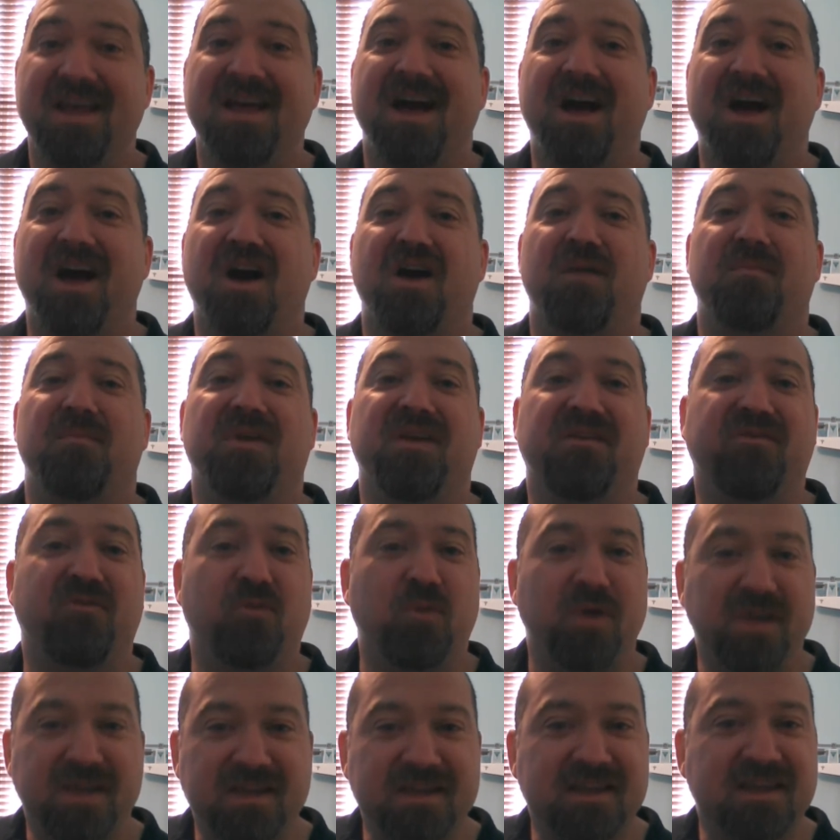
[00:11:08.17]
If
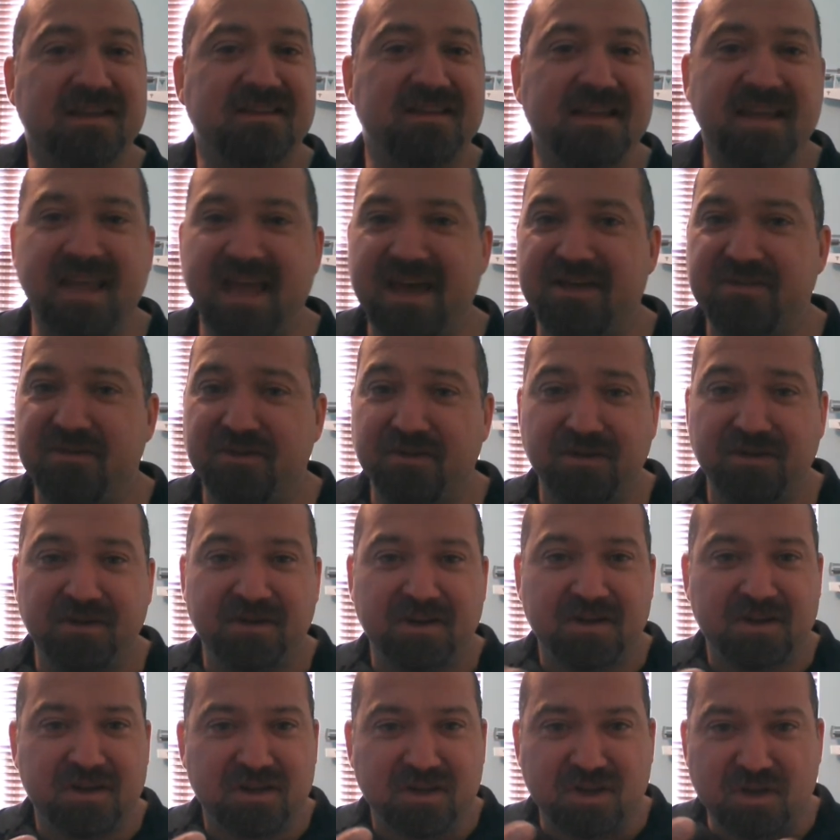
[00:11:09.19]
we can get together,
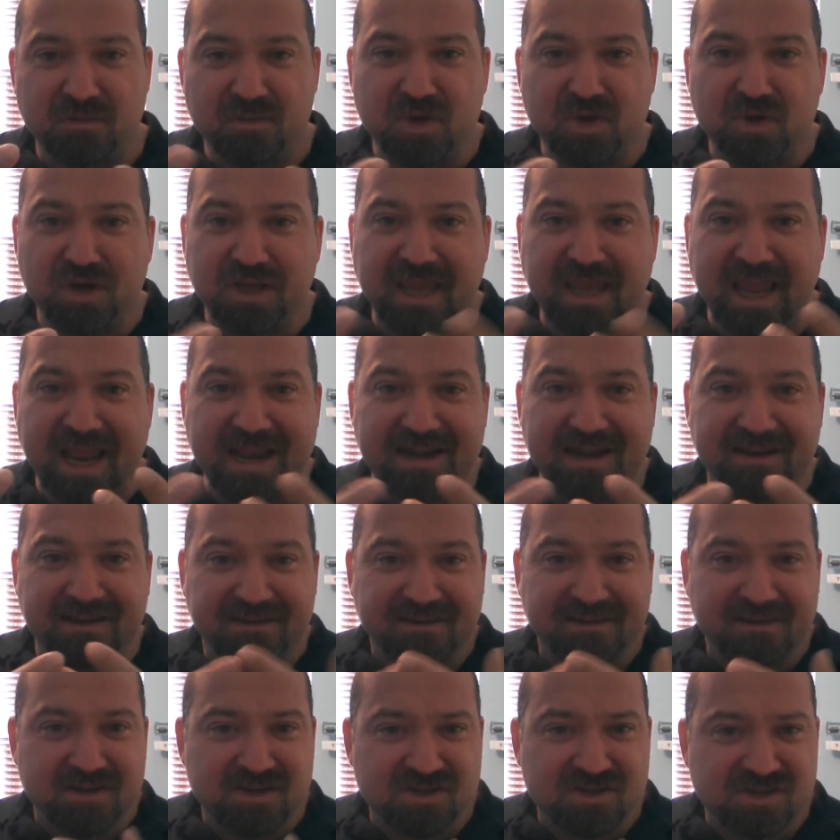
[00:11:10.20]
communicate,
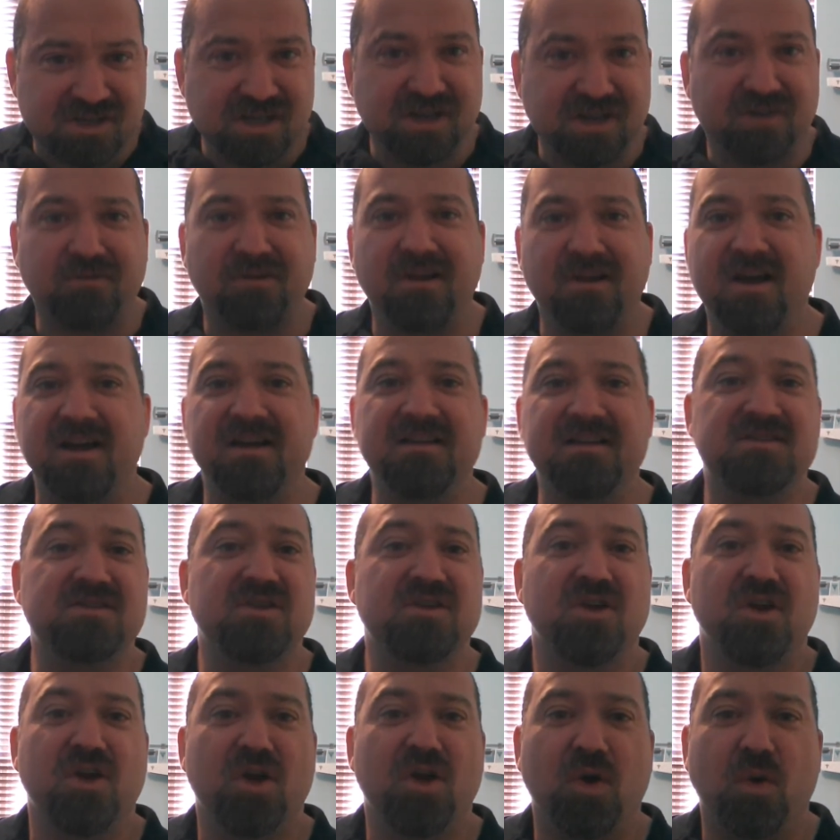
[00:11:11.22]
synchronize,
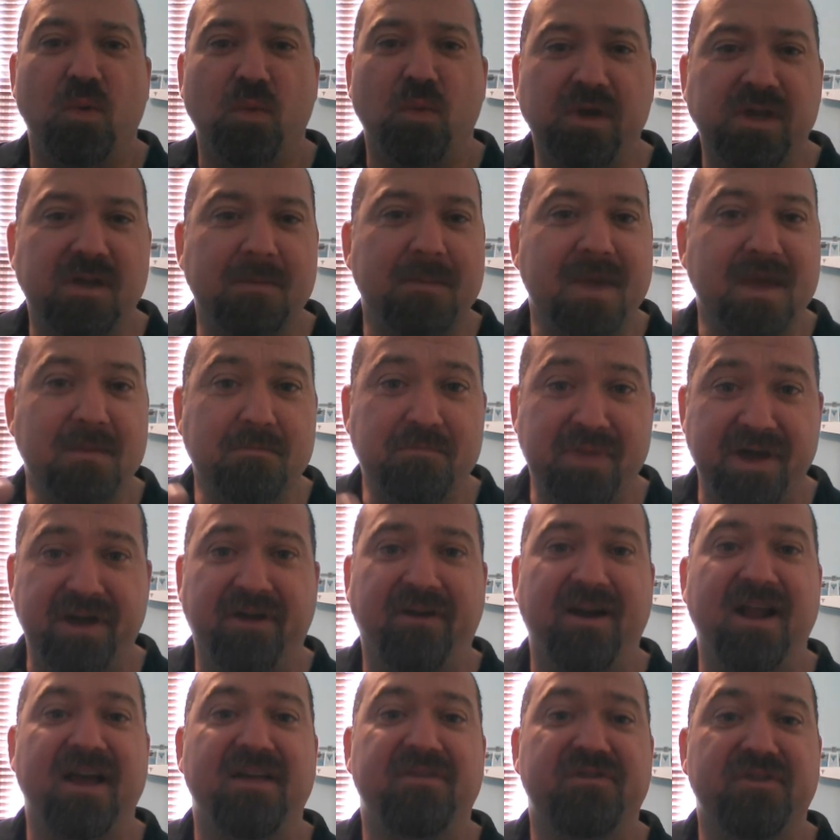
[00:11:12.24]
we can make better
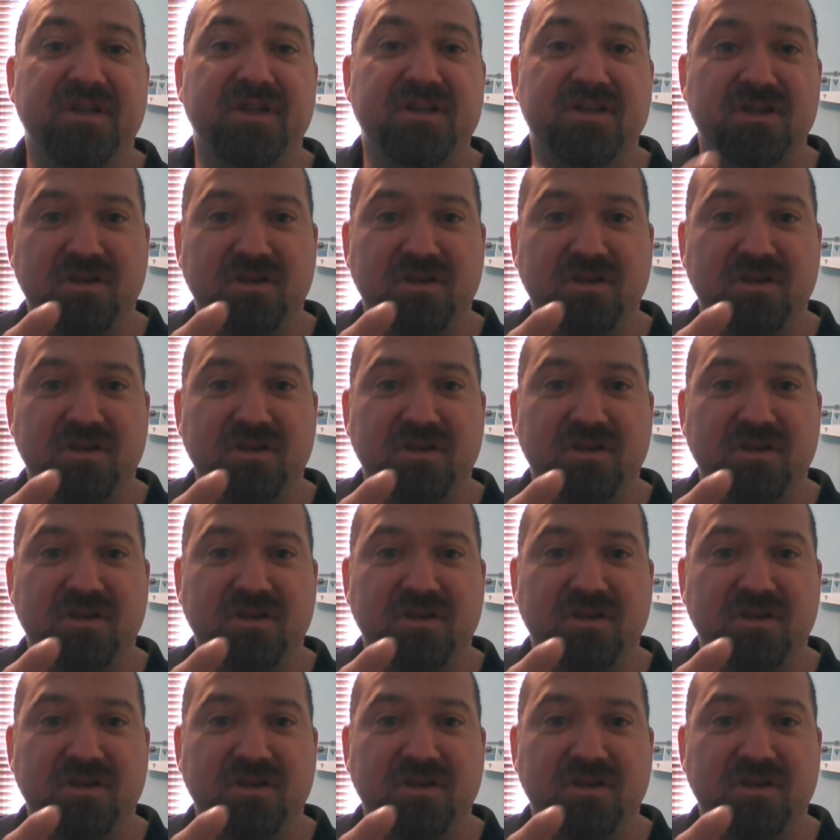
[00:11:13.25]
athletes.